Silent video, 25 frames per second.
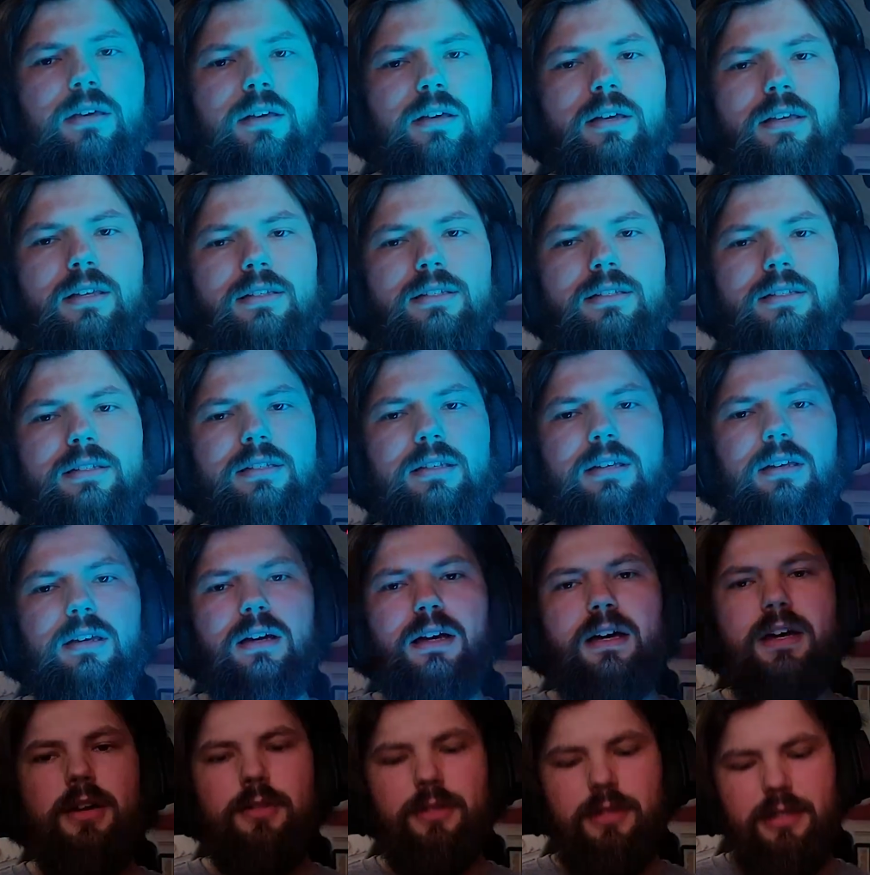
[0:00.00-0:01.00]
Because
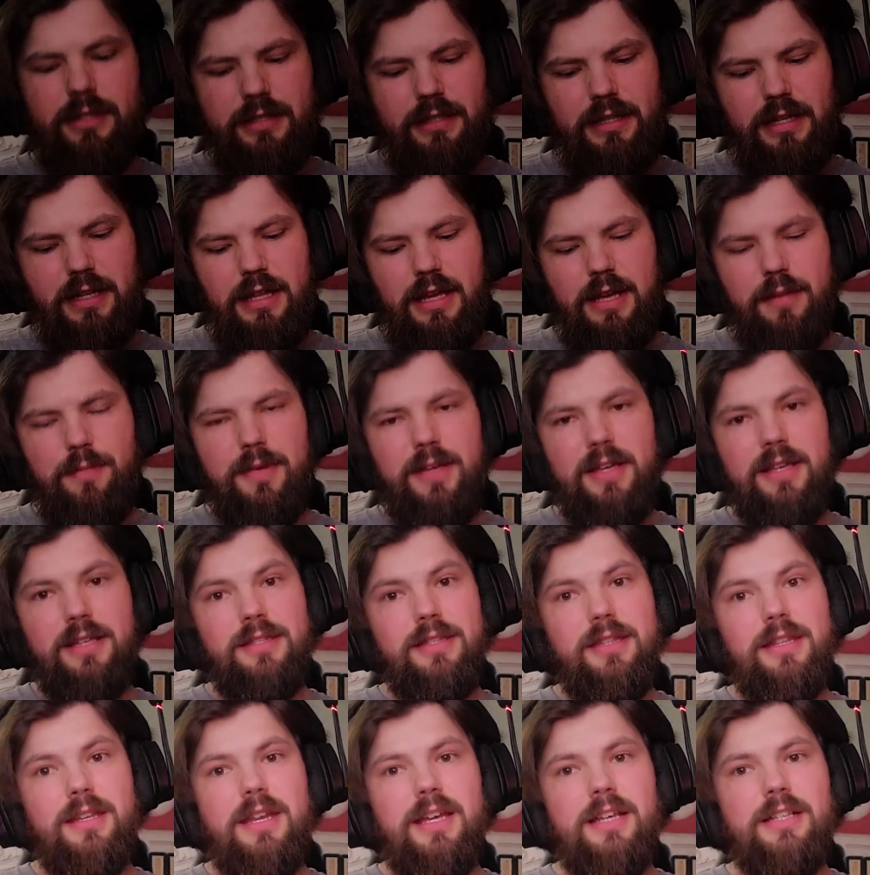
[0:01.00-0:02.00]
I only say that
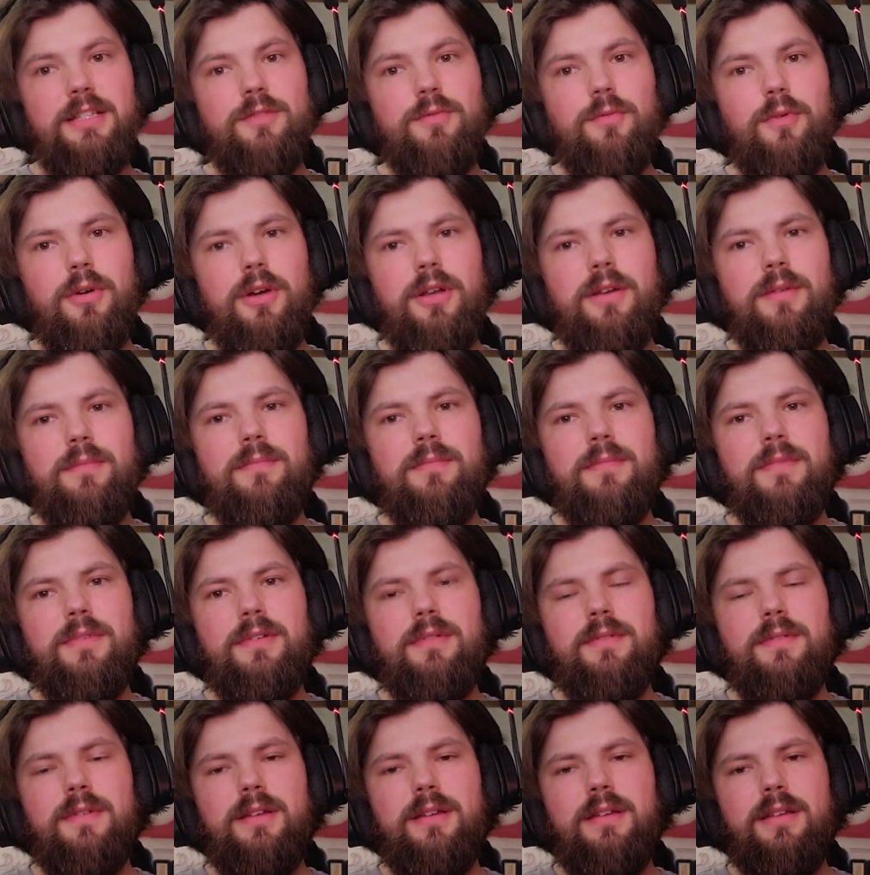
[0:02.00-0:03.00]
because the next one
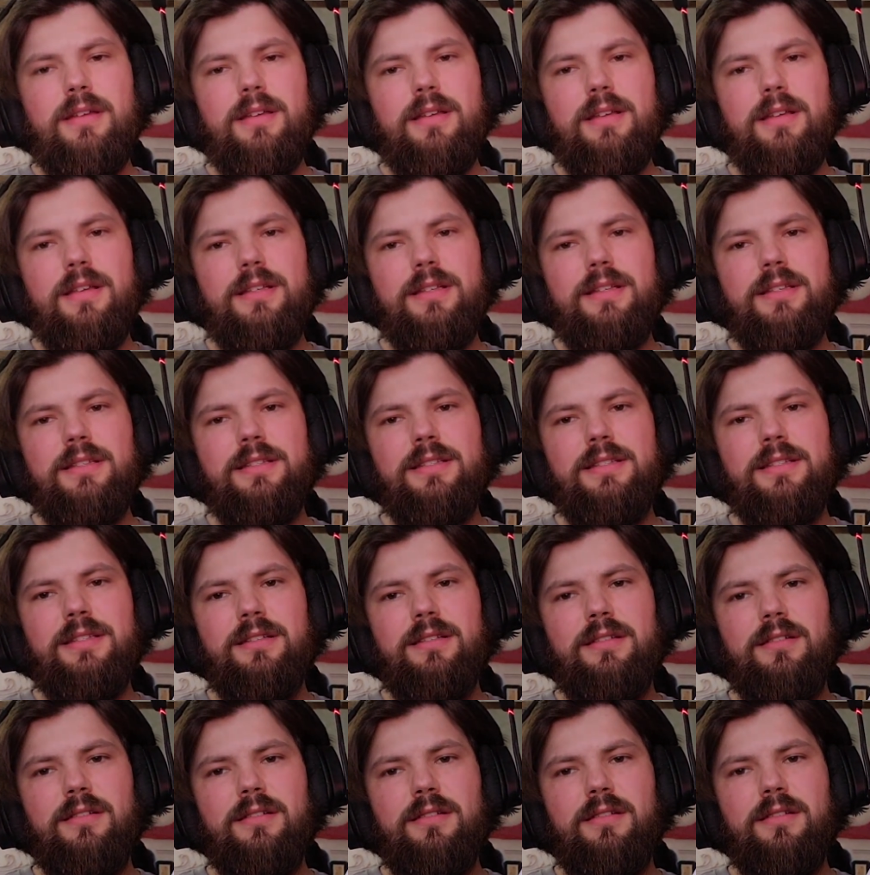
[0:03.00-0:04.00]

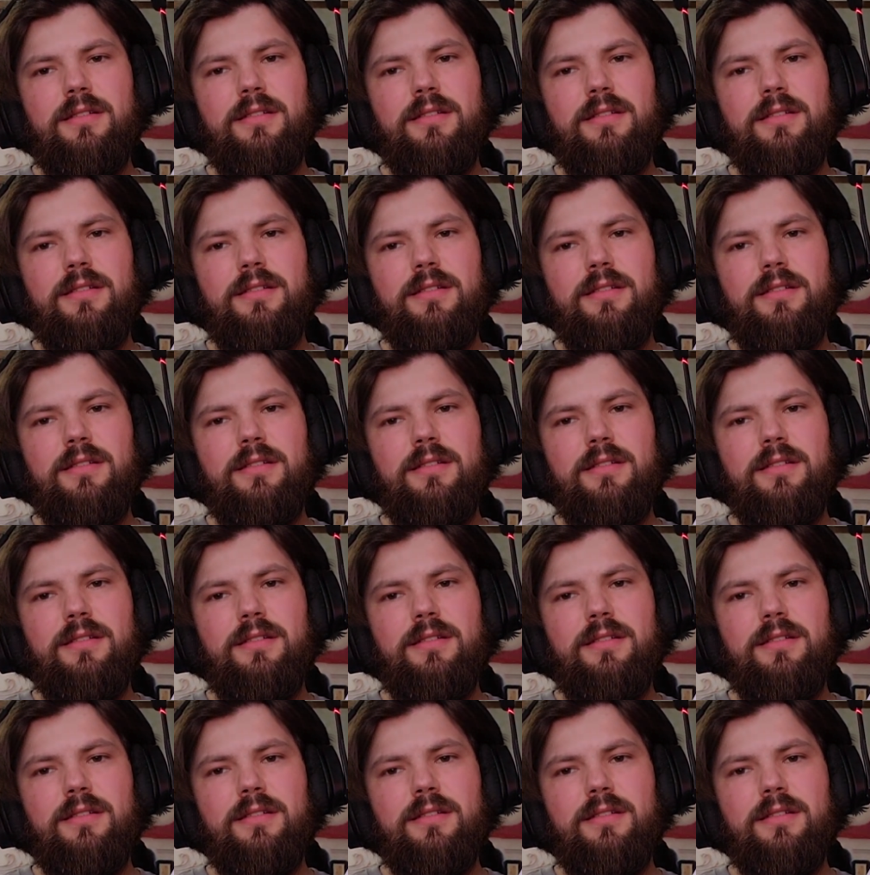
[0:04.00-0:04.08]
is